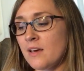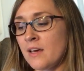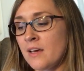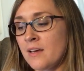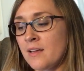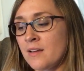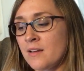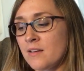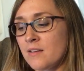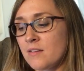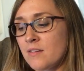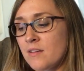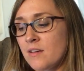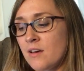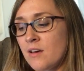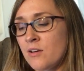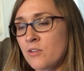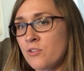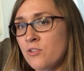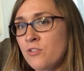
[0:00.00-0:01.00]
And
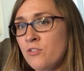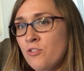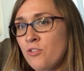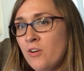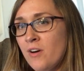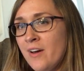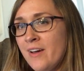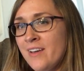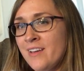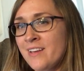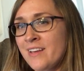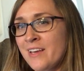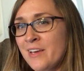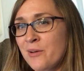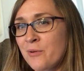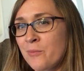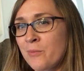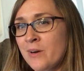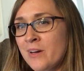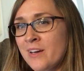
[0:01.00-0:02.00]
I'll try and
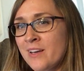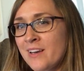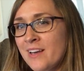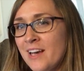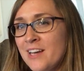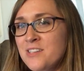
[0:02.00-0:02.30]
get one.